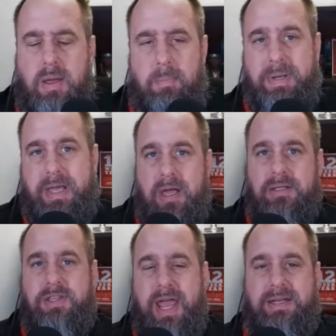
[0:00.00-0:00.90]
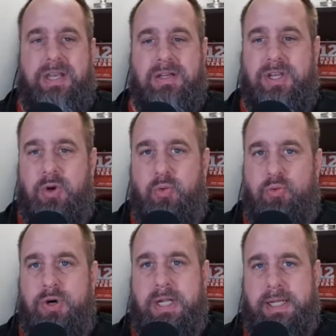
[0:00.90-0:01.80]
because that doesn't
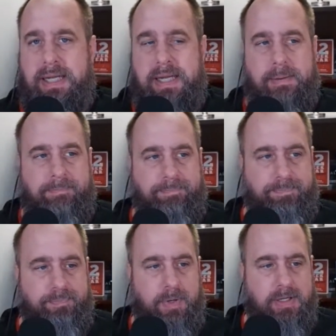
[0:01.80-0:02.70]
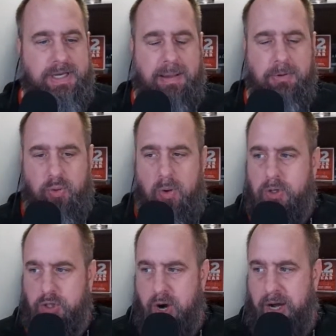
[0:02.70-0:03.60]
really establish what
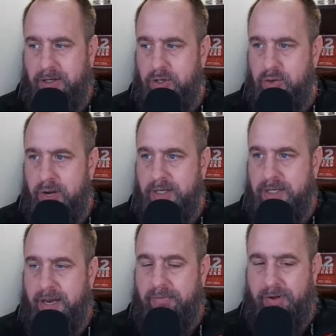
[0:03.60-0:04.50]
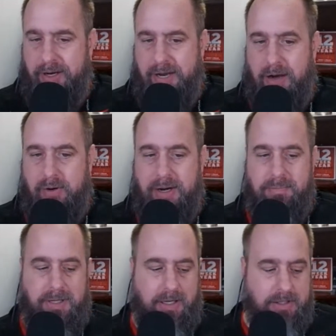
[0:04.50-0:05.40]
we're trying to identify now, right?
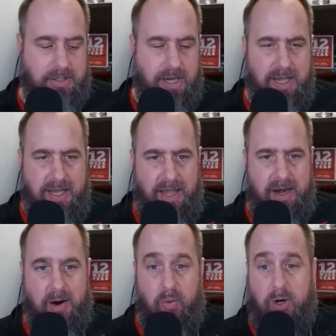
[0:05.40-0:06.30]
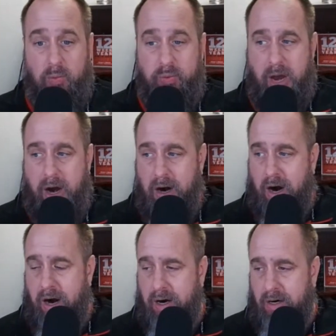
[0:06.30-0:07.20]
Because in our world, we
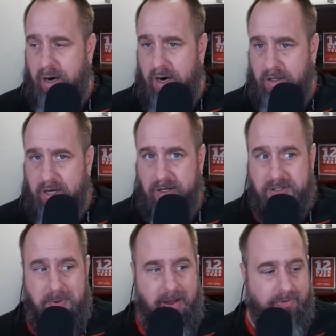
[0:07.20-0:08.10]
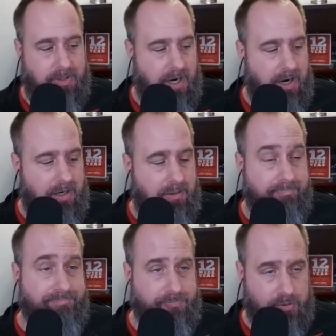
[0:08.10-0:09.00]
are our custom avatar,
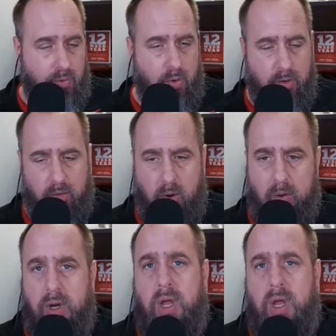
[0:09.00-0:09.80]
quote unquote,